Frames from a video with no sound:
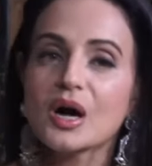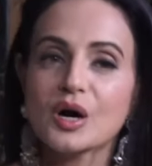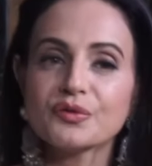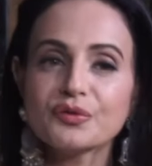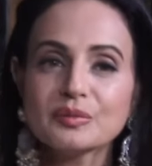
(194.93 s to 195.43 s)

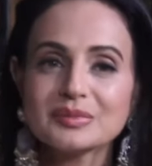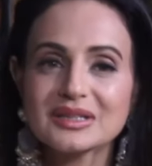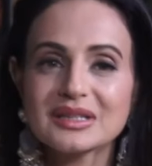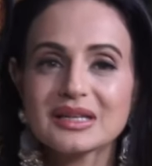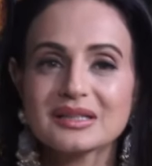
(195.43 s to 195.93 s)
A film
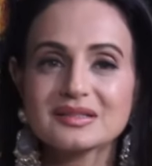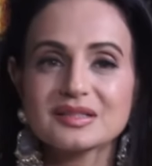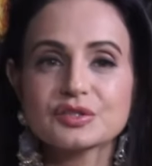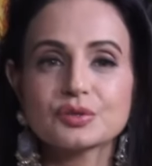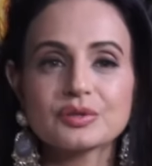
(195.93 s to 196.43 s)
that they can
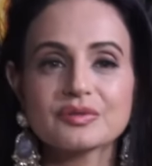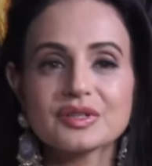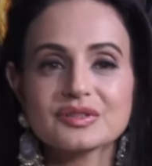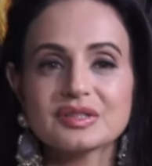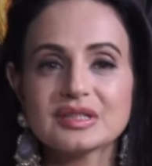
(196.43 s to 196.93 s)
sit
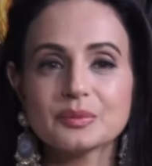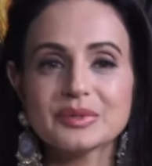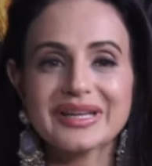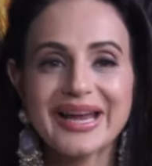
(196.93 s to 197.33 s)
universally with